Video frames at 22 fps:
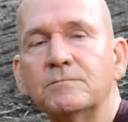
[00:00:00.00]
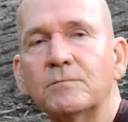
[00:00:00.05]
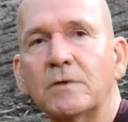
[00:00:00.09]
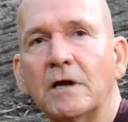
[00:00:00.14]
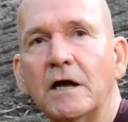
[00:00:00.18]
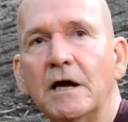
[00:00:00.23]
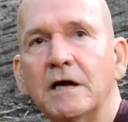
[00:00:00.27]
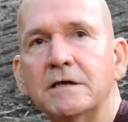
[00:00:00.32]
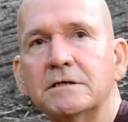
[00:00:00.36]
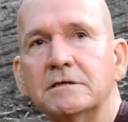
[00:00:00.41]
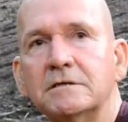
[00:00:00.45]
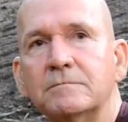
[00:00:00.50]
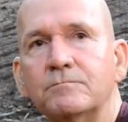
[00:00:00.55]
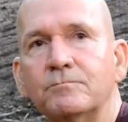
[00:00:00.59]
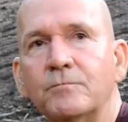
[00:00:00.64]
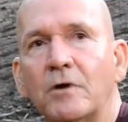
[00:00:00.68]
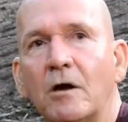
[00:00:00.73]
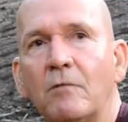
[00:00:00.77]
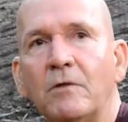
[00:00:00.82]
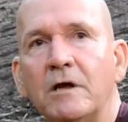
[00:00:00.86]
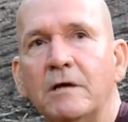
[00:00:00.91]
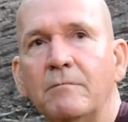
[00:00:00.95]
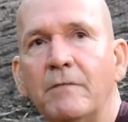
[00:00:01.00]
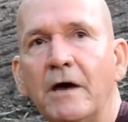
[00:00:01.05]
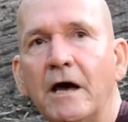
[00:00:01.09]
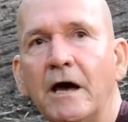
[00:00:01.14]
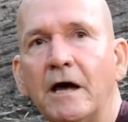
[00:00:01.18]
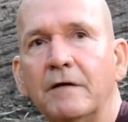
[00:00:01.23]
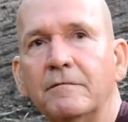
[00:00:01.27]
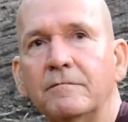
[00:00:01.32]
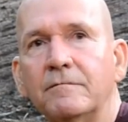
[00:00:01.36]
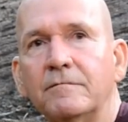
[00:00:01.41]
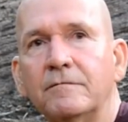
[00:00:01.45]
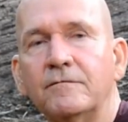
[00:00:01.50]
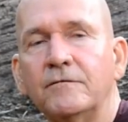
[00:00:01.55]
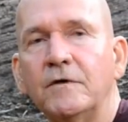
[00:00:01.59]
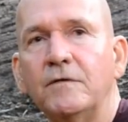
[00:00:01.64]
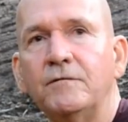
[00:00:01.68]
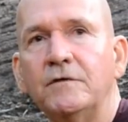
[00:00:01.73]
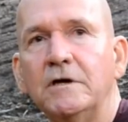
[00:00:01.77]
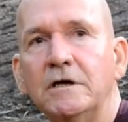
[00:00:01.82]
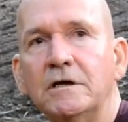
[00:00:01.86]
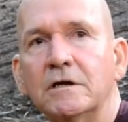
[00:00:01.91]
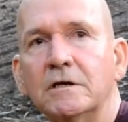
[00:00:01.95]
this place probably about
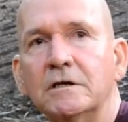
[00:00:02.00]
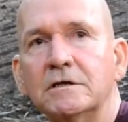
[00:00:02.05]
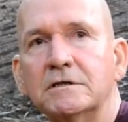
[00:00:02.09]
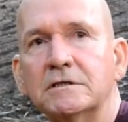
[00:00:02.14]
fifty